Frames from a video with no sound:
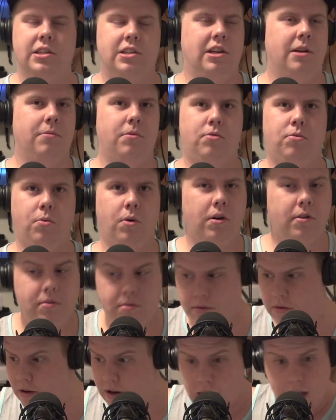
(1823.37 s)
Jim
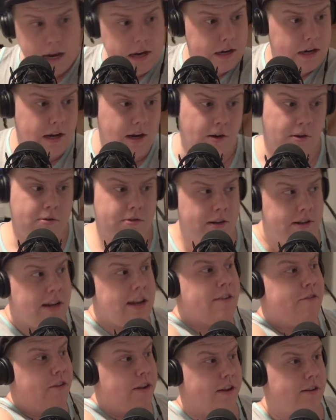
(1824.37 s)
Schwartz, here's the
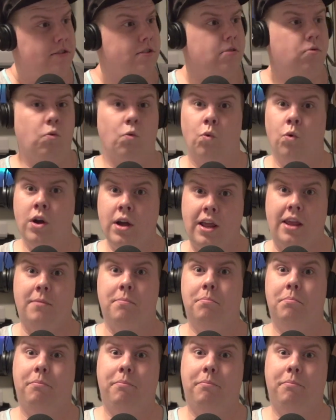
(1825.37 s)
defense. Run it.